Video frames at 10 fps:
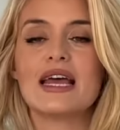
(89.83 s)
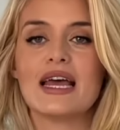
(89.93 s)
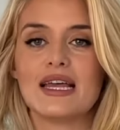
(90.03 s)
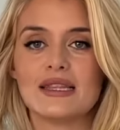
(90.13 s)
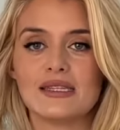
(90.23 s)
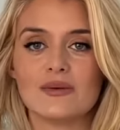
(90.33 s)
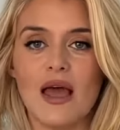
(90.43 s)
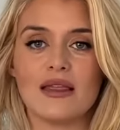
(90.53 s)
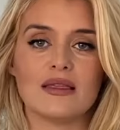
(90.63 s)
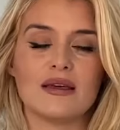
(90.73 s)
and
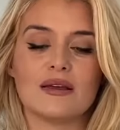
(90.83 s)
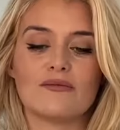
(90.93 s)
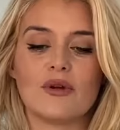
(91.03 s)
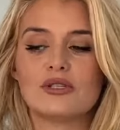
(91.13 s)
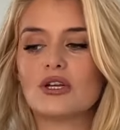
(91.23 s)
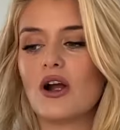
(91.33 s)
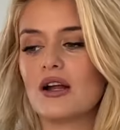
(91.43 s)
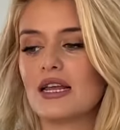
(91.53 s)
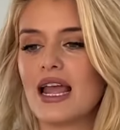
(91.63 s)
the roasted garlic